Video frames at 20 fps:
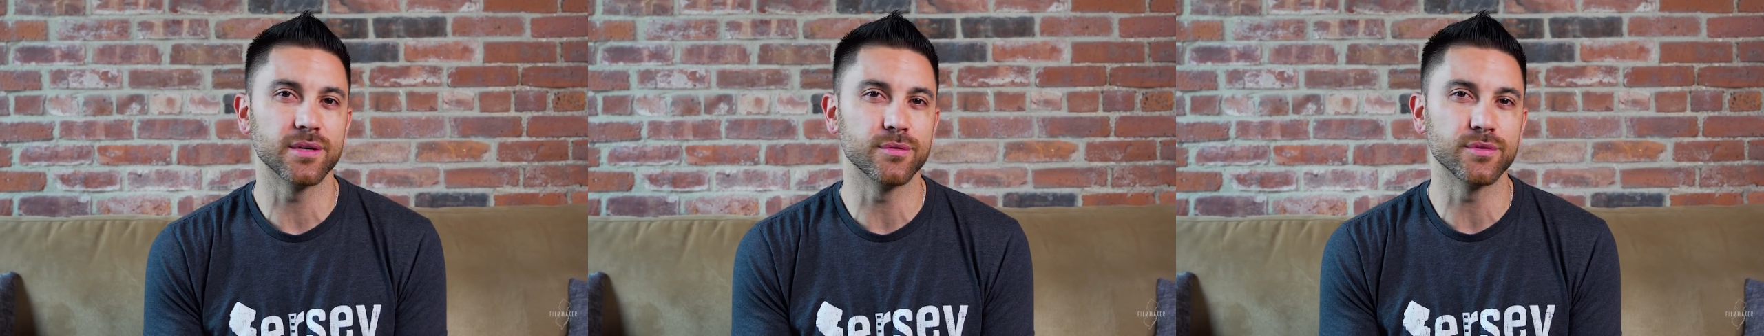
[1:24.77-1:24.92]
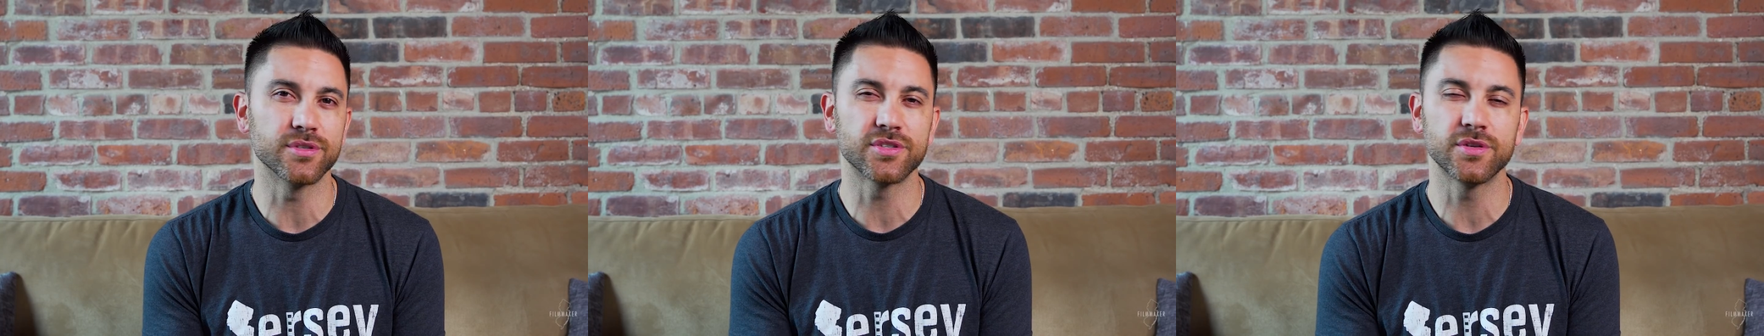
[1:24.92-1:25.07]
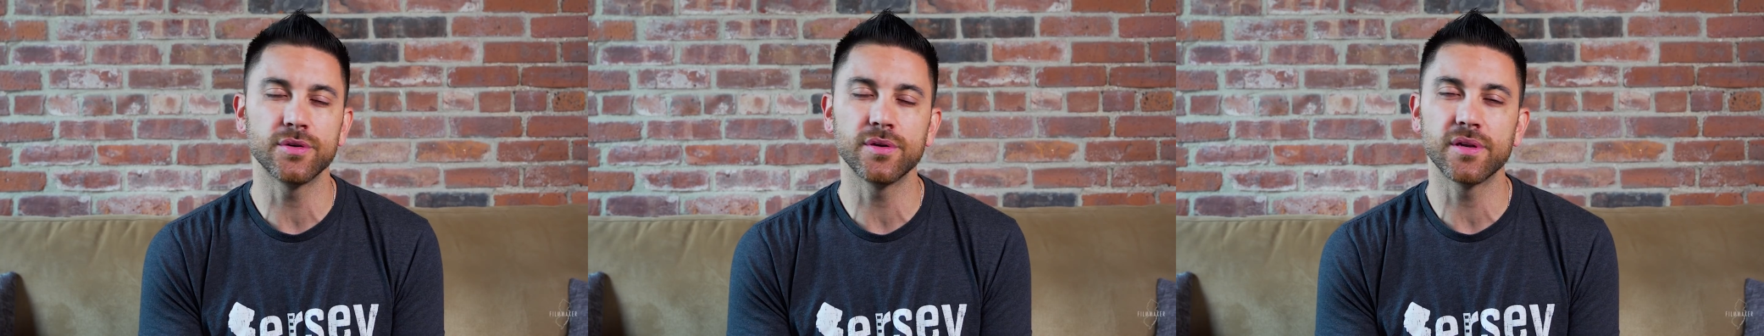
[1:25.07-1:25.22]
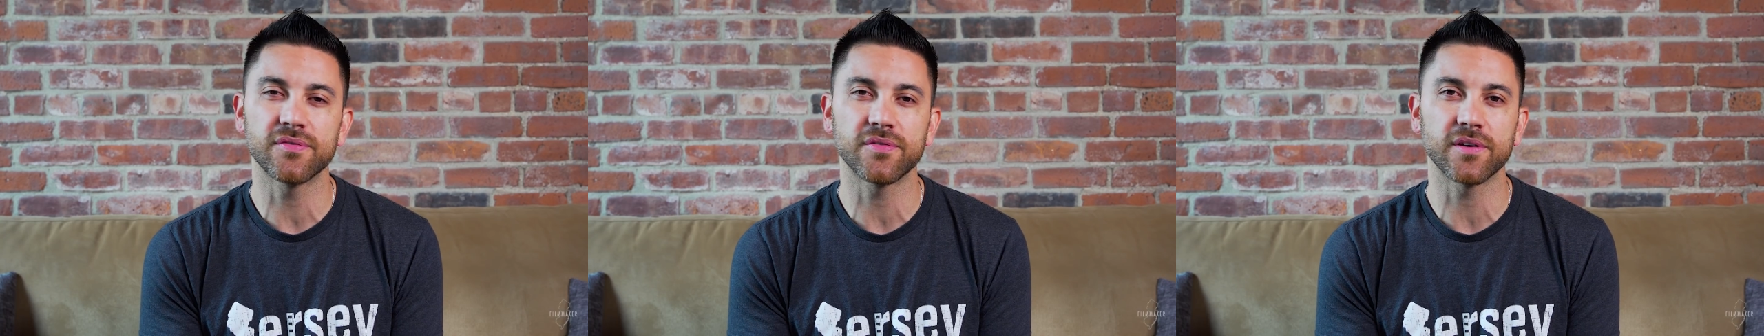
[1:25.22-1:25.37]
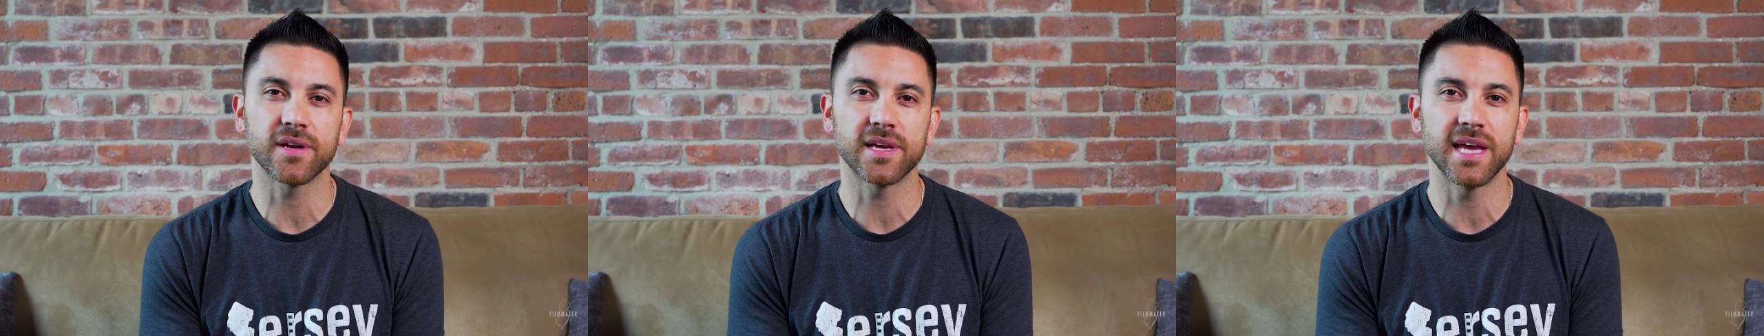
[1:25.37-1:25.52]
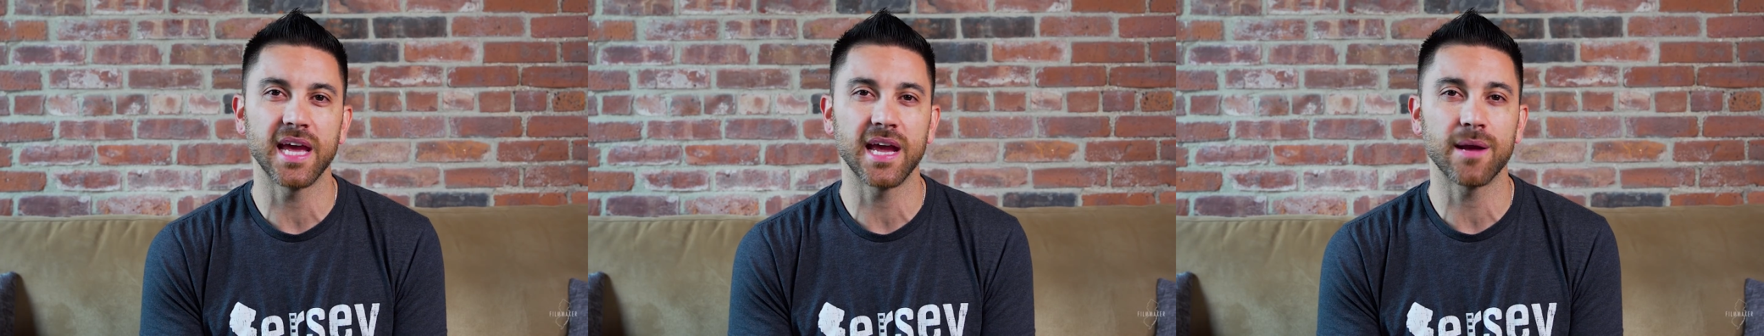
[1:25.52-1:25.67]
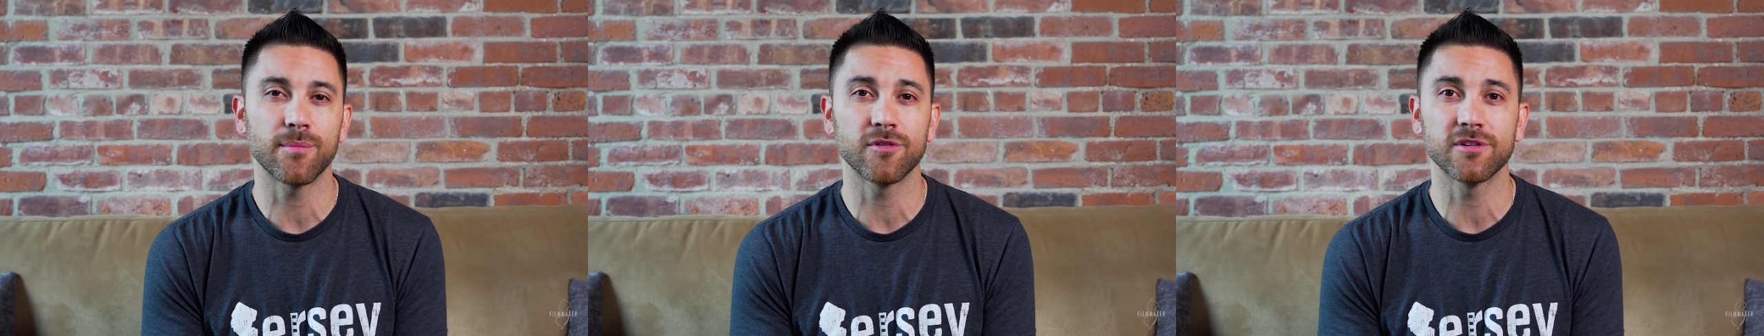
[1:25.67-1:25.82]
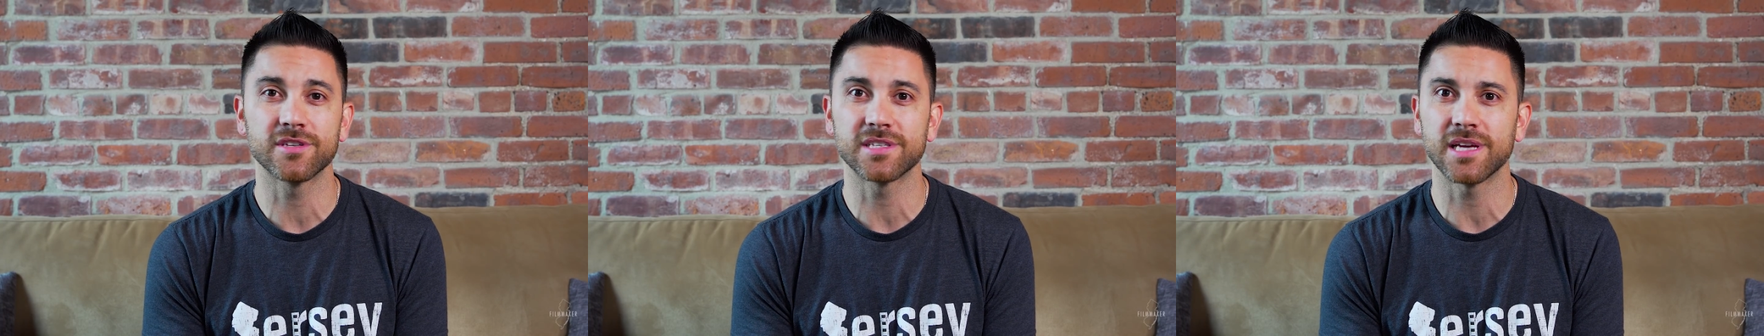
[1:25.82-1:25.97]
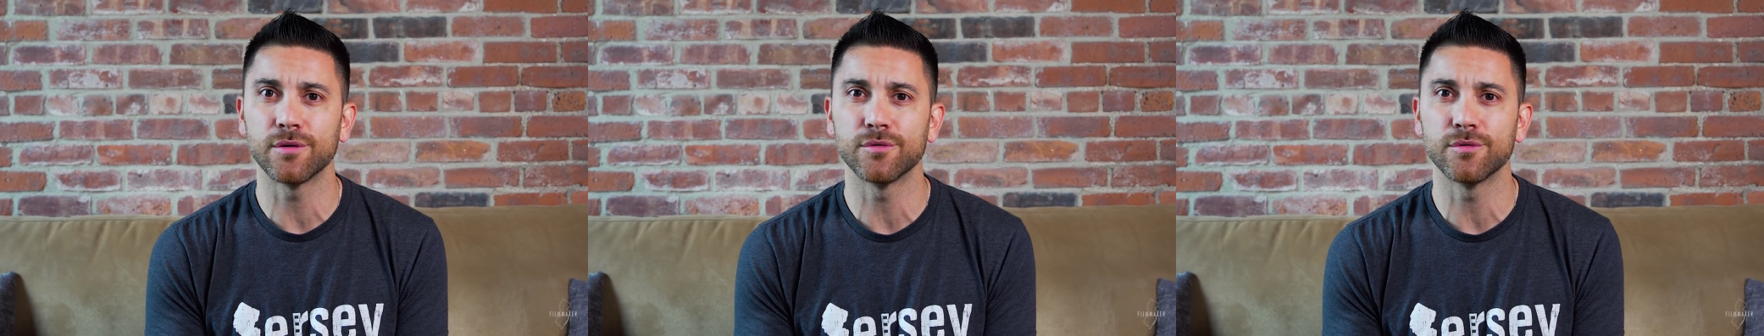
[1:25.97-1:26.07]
It was two different cameras.